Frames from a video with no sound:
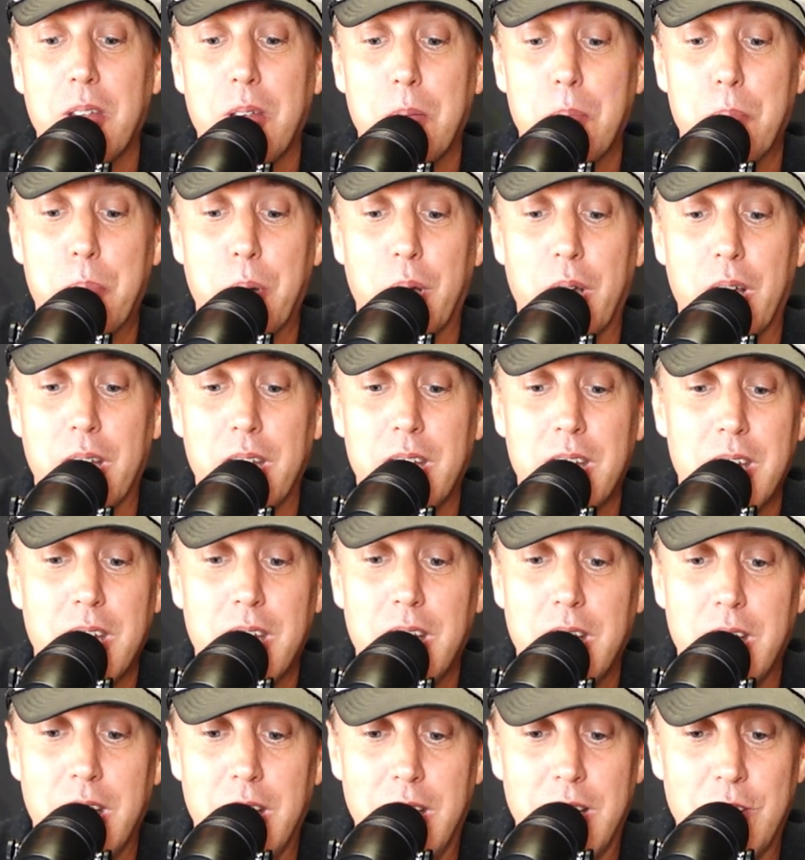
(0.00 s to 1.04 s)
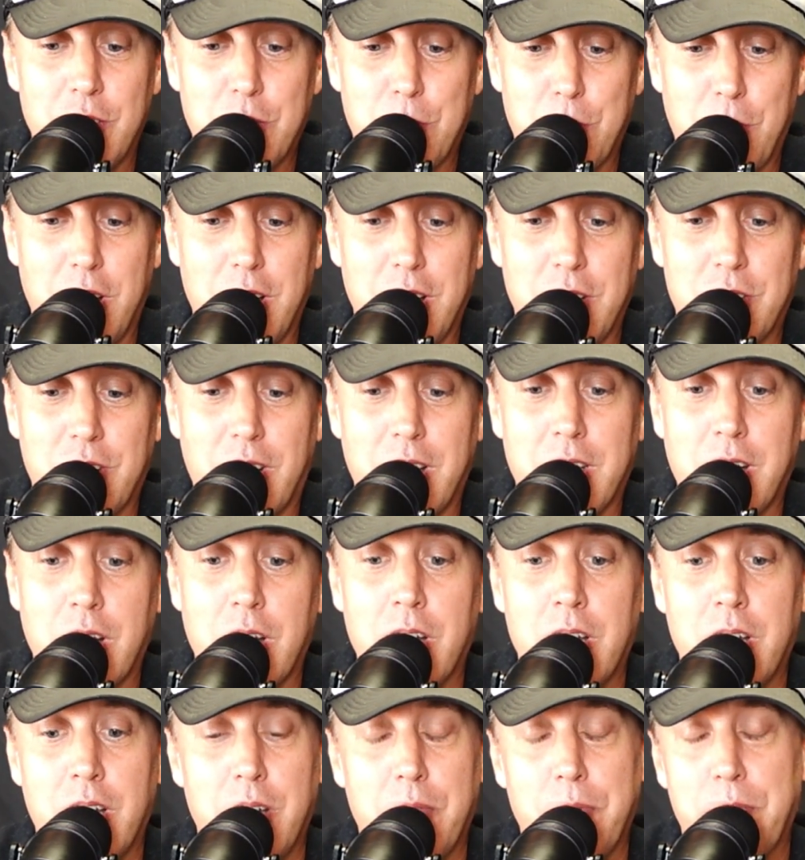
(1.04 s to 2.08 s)
but it's like a
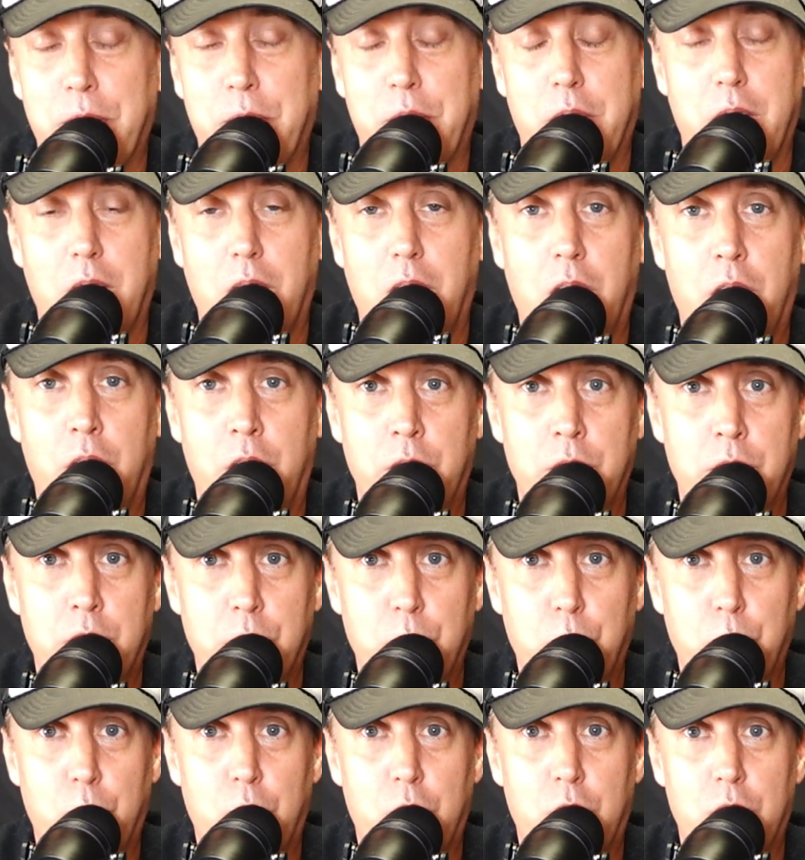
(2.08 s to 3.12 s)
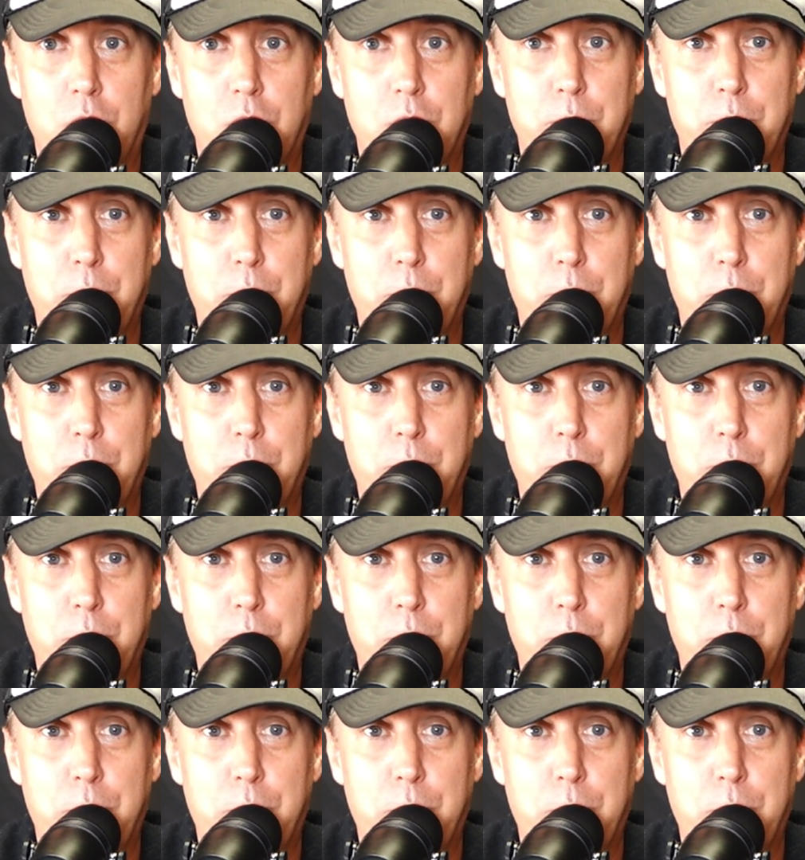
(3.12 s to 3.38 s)
100-word